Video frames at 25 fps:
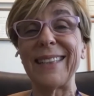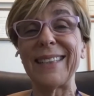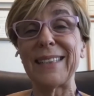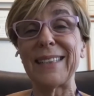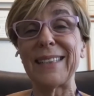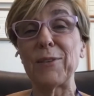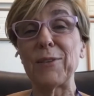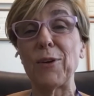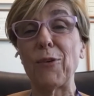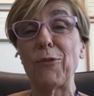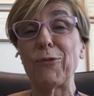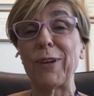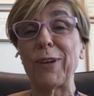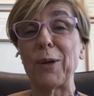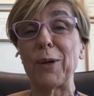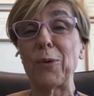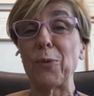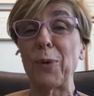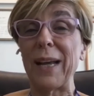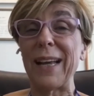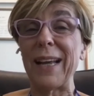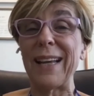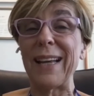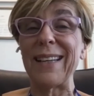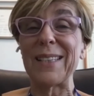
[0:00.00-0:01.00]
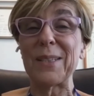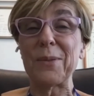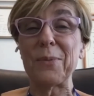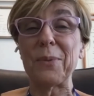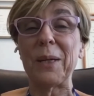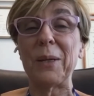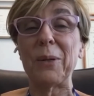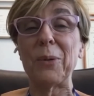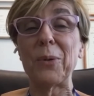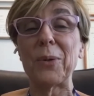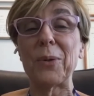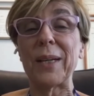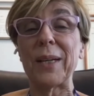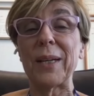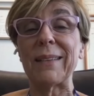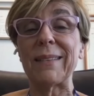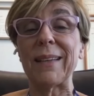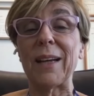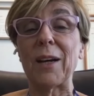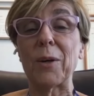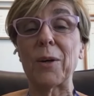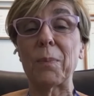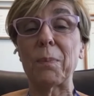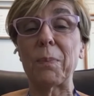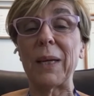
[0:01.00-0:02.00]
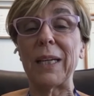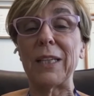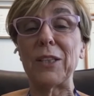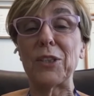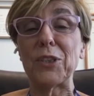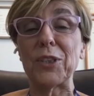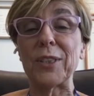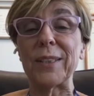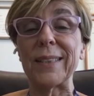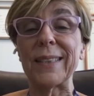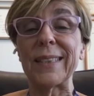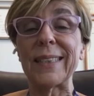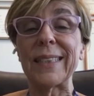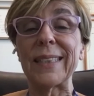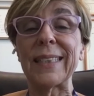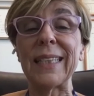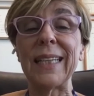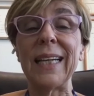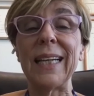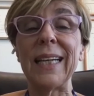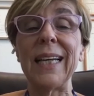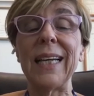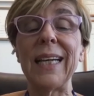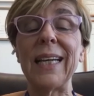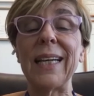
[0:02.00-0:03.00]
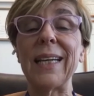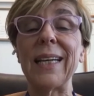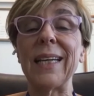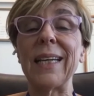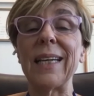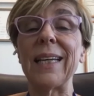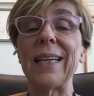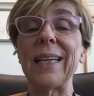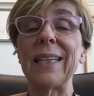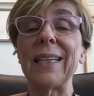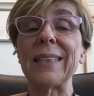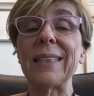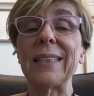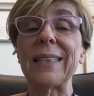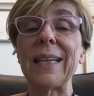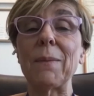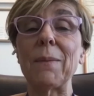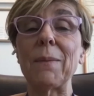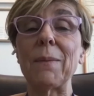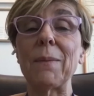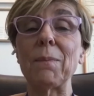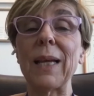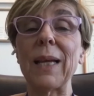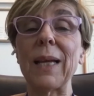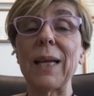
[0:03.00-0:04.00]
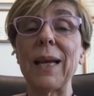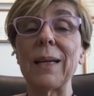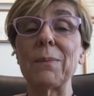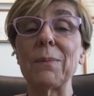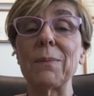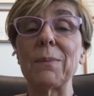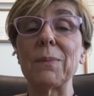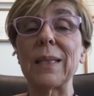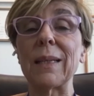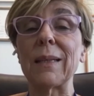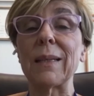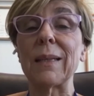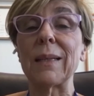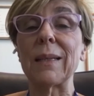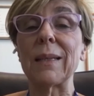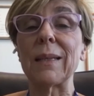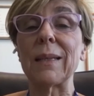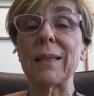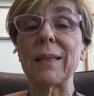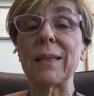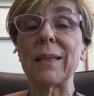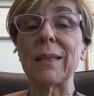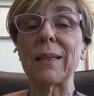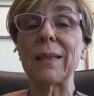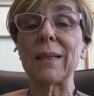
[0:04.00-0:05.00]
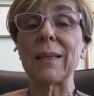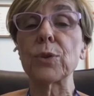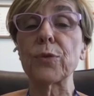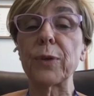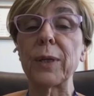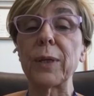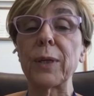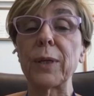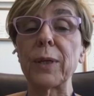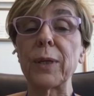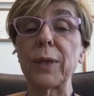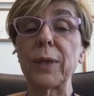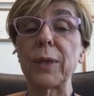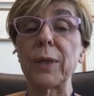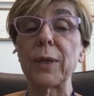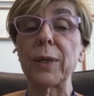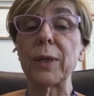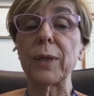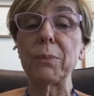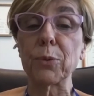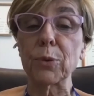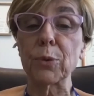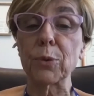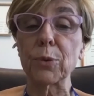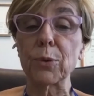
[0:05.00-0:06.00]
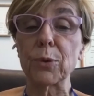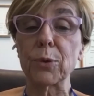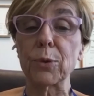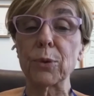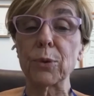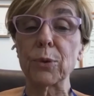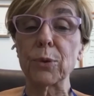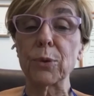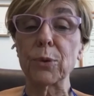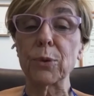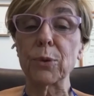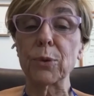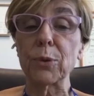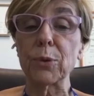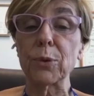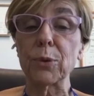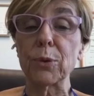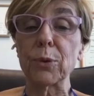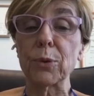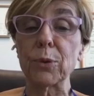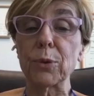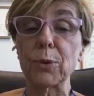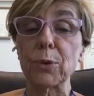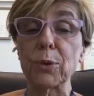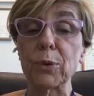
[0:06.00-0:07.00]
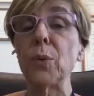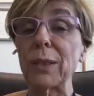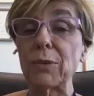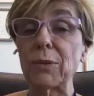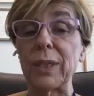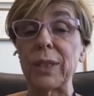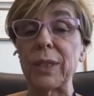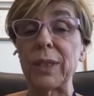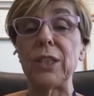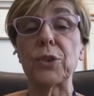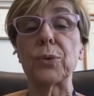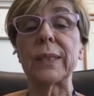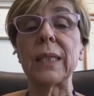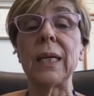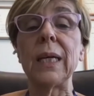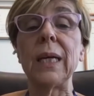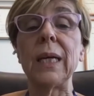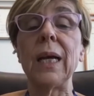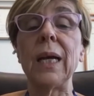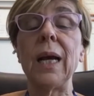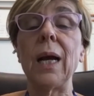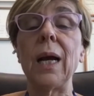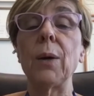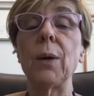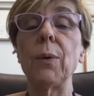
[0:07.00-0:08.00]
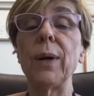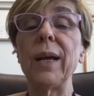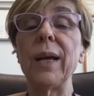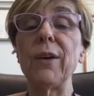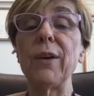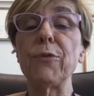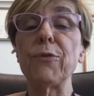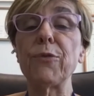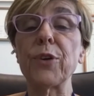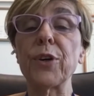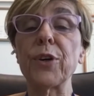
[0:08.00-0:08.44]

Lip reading: novel ways we look at our patients. Sometimes there are issues of reimbursement and there are regulatory issues.